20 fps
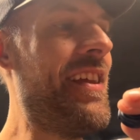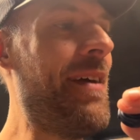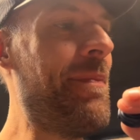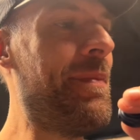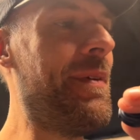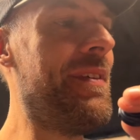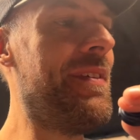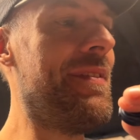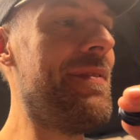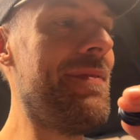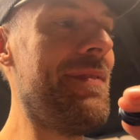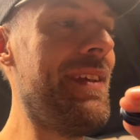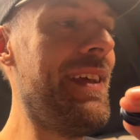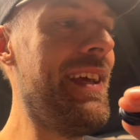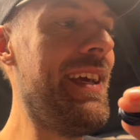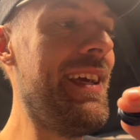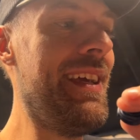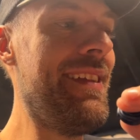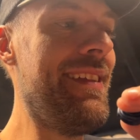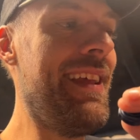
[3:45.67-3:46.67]
up is
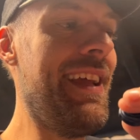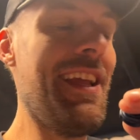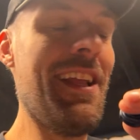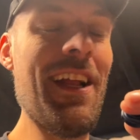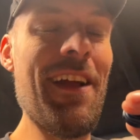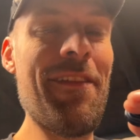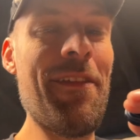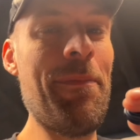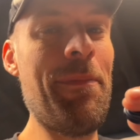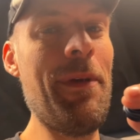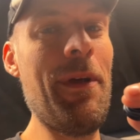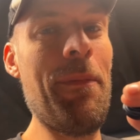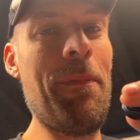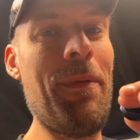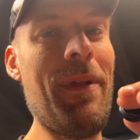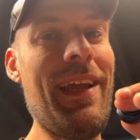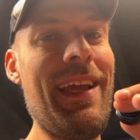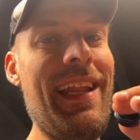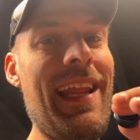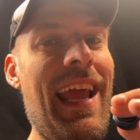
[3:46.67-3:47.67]
taking out the bill
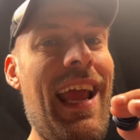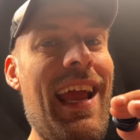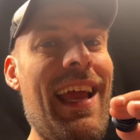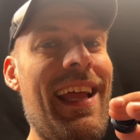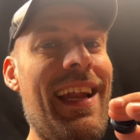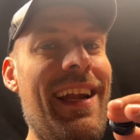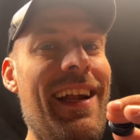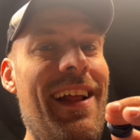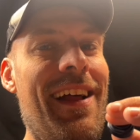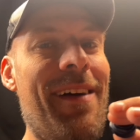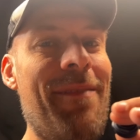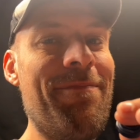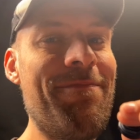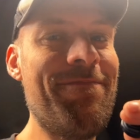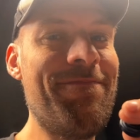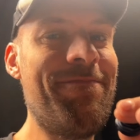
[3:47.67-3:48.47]
plate and hanging it up.